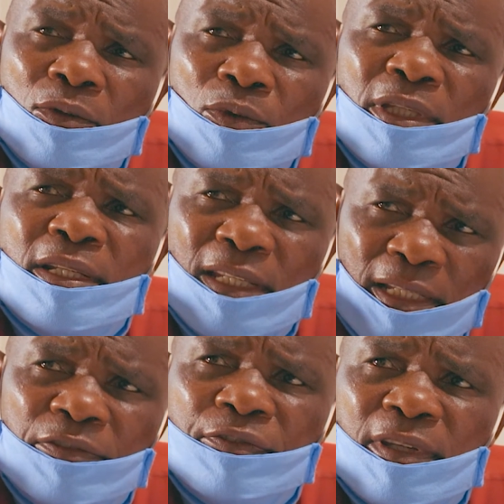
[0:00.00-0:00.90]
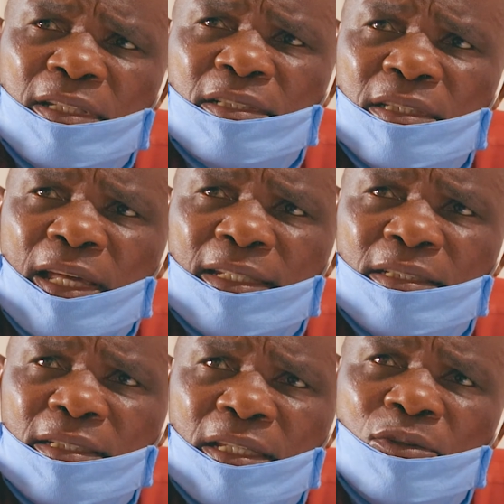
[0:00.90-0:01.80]
We really felt
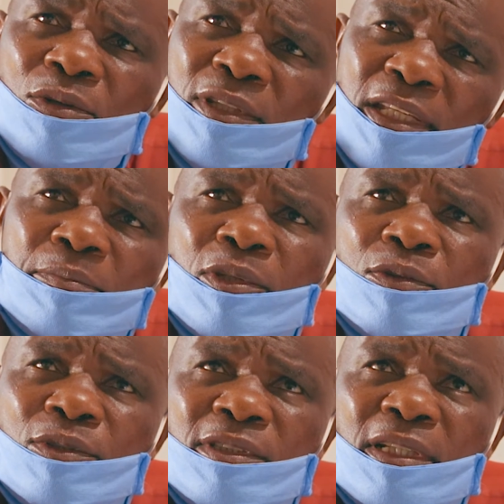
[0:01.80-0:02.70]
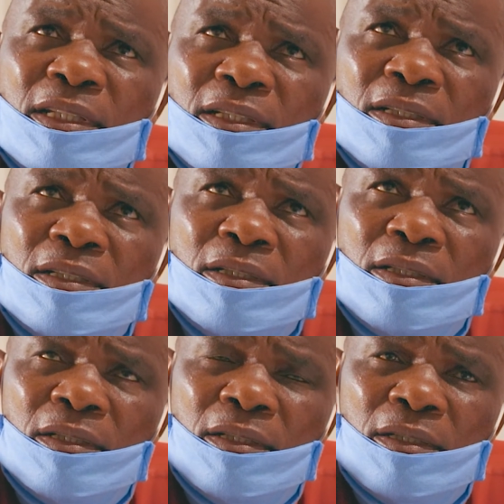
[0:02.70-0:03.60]
that they go there because
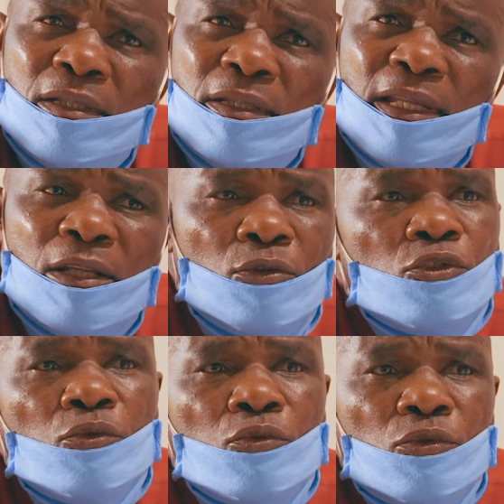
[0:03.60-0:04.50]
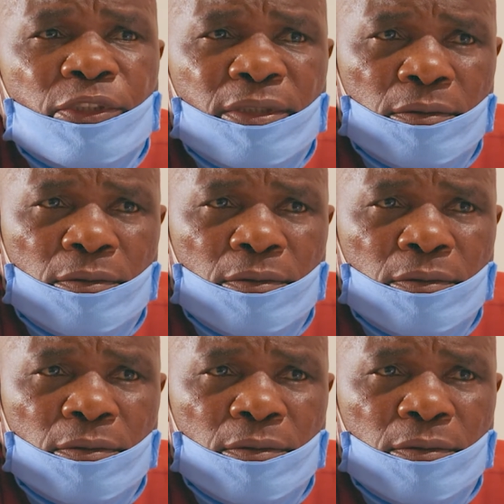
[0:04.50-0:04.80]
there are no schools.